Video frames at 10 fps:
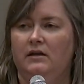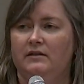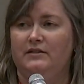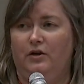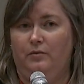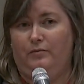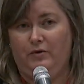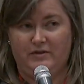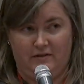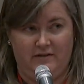So
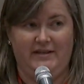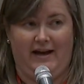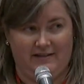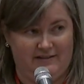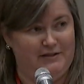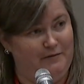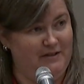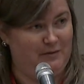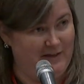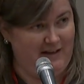those are the tasks of
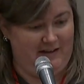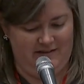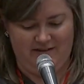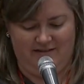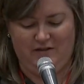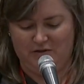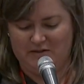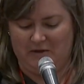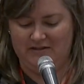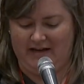this weekend, no
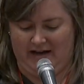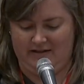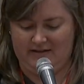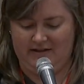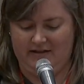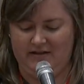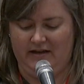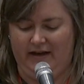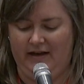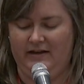small task.
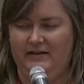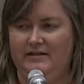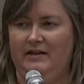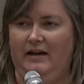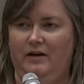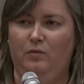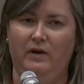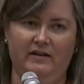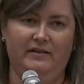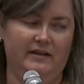And
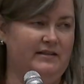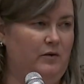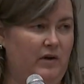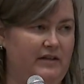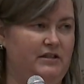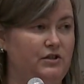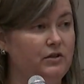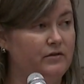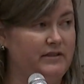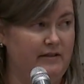one of the things I wanted to
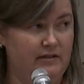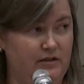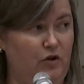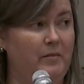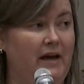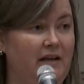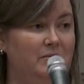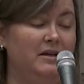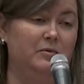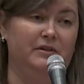do, since so many
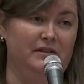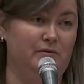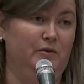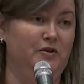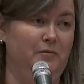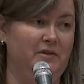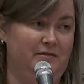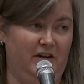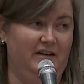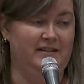people in this room, it's
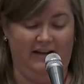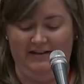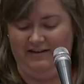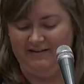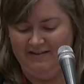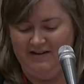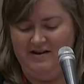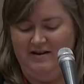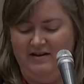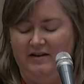very exciting,
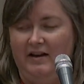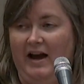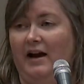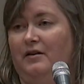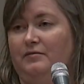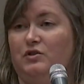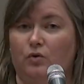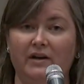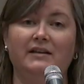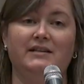have
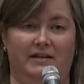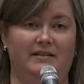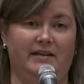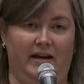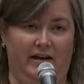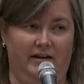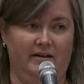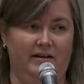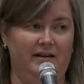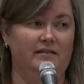joined
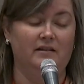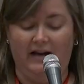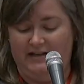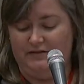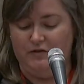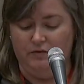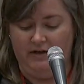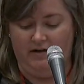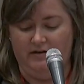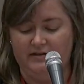DSA in the last few
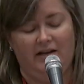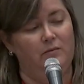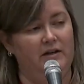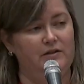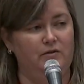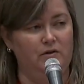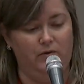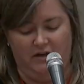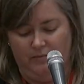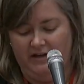years, I want to do a
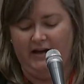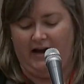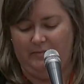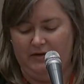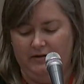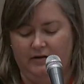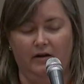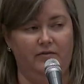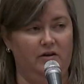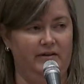quick recap
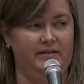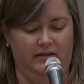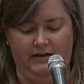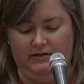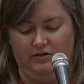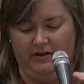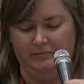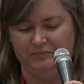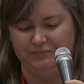of our recent history.